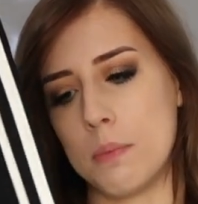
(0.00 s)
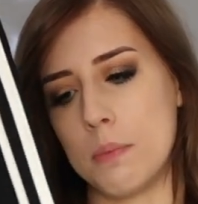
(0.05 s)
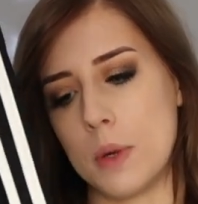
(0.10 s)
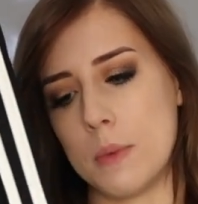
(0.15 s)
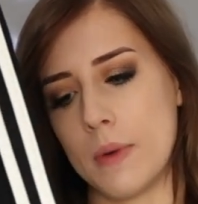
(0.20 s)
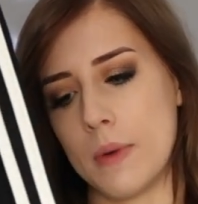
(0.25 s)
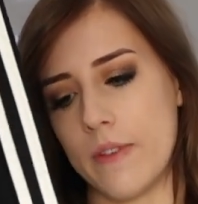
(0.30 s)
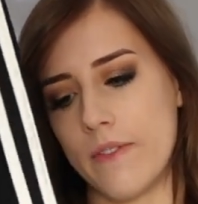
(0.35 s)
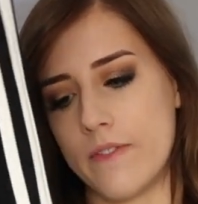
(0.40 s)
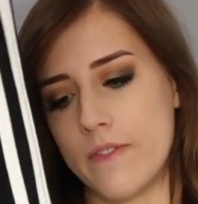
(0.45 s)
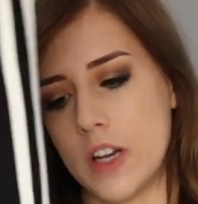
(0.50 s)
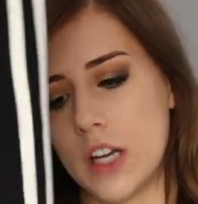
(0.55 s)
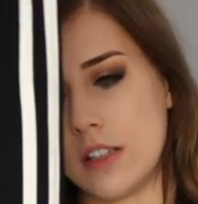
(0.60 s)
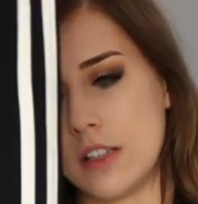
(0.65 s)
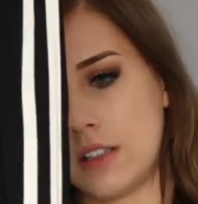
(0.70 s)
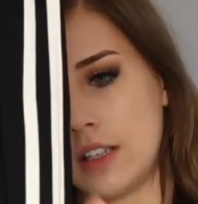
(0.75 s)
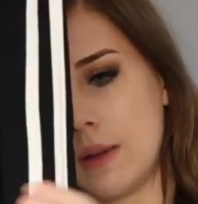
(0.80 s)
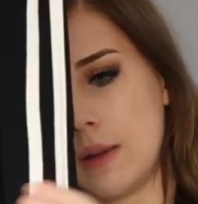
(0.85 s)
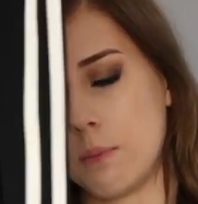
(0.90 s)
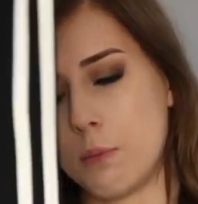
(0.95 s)
but my
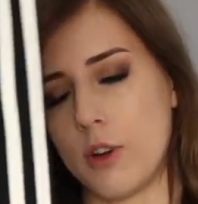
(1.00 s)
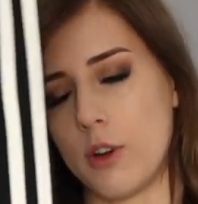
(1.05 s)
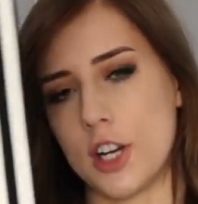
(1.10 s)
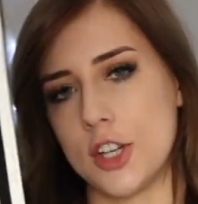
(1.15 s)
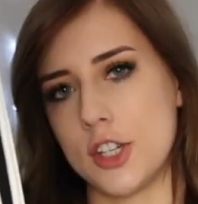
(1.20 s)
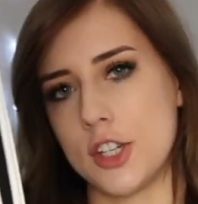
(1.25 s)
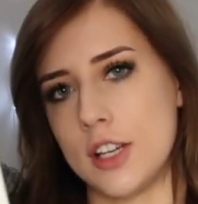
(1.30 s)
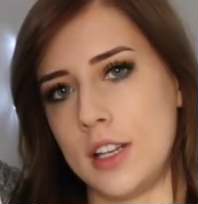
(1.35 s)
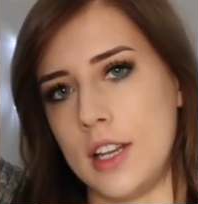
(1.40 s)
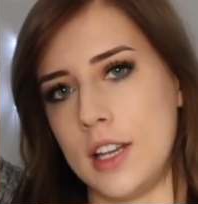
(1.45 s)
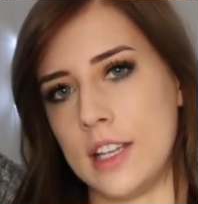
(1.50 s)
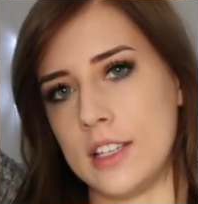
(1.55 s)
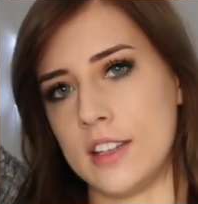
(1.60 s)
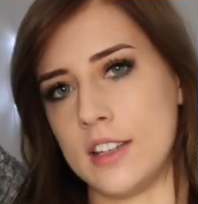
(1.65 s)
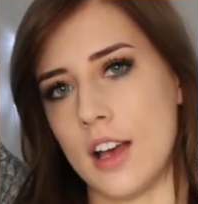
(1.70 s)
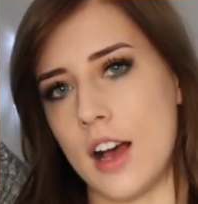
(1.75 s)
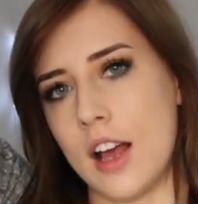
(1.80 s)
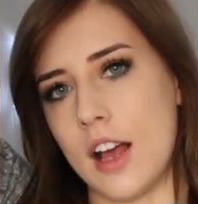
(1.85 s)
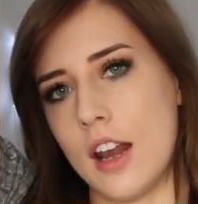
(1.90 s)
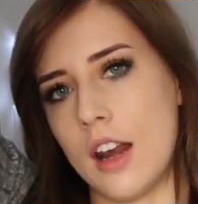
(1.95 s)
first impression is
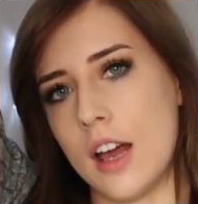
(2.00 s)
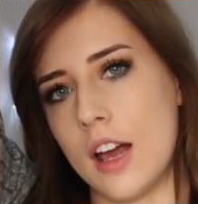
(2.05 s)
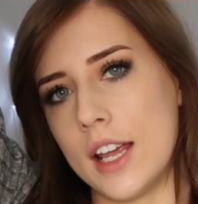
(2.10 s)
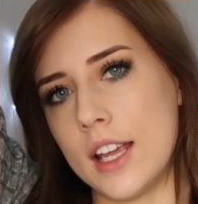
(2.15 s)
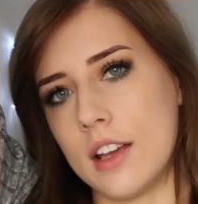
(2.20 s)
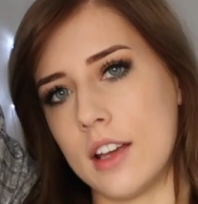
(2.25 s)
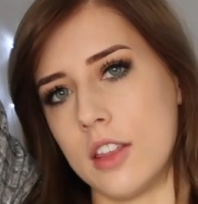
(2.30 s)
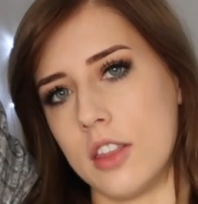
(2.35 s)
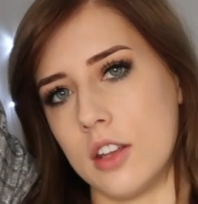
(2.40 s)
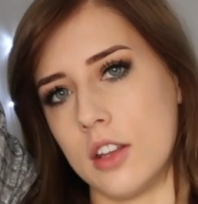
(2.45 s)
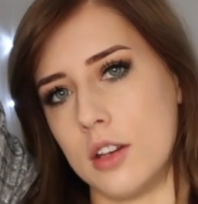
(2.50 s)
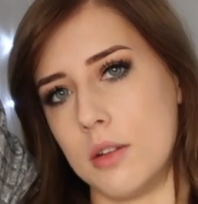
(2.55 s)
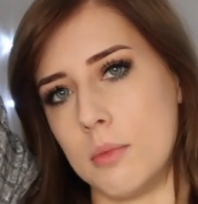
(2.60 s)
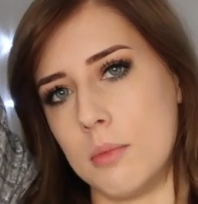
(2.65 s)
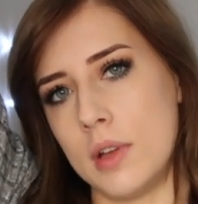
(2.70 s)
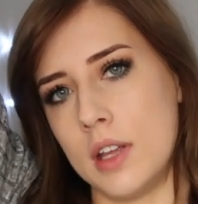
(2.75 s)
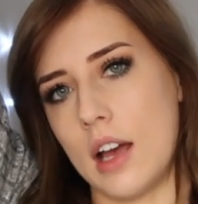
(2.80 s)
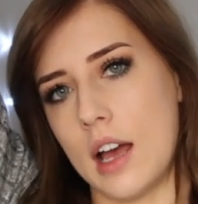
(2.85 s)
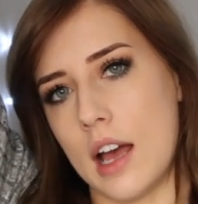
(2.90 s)
that I like them,